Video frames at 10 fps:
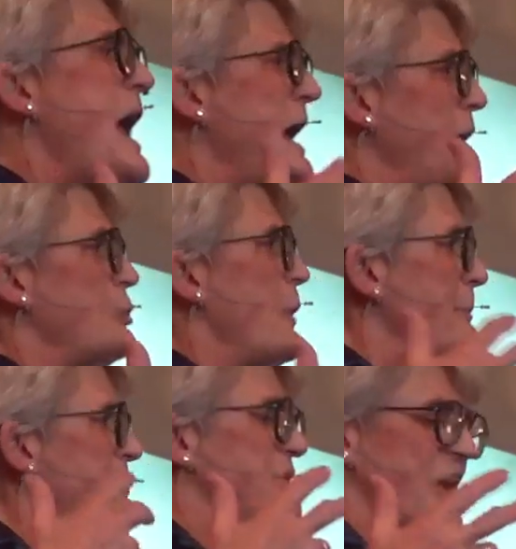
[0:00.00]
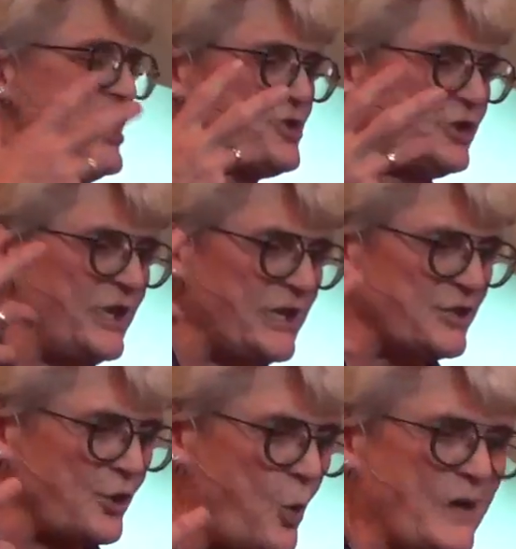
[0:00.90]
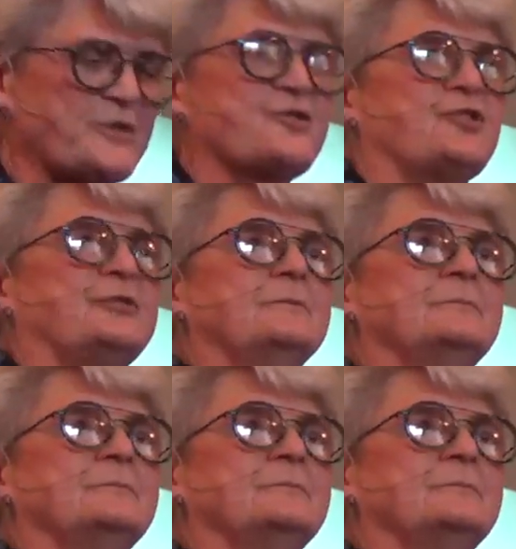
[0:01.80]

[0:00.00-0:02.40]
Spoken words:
and our reputation into question?